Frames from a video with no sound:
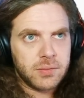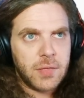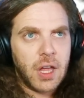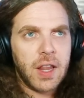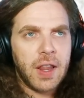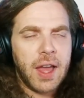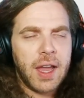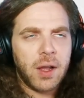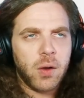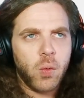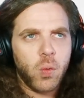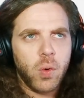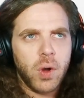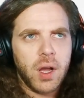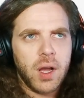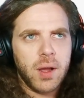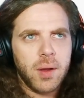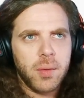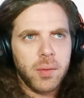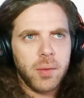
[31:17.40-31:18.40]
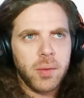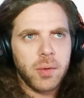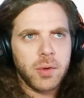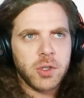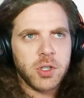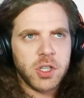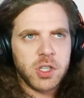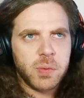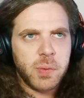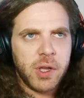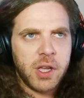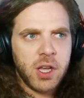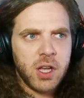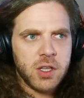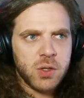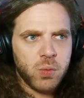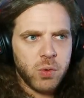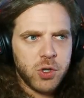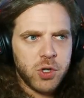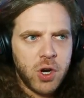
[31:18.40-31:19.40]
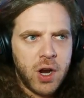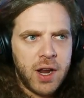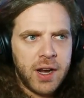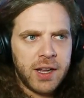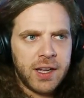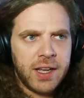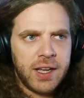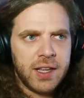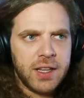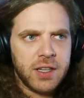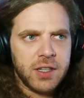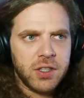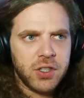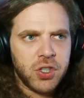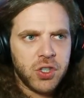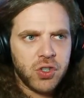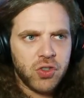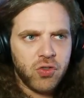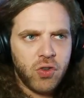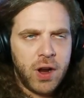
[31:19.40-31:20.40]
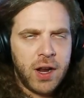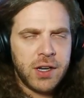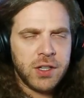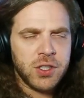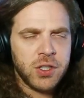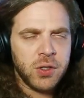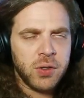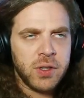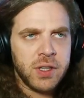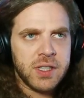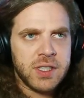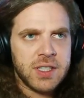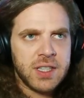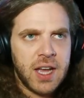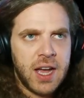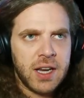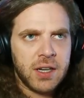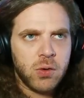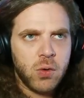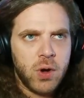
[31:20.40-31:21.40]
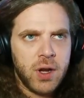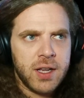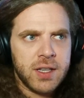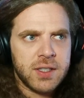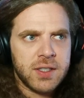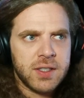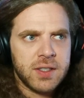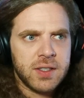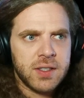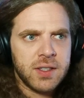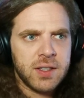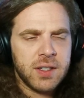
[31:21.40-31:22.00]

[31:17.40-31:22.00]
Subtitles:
Like, just because we're trying to get straight to these side quests.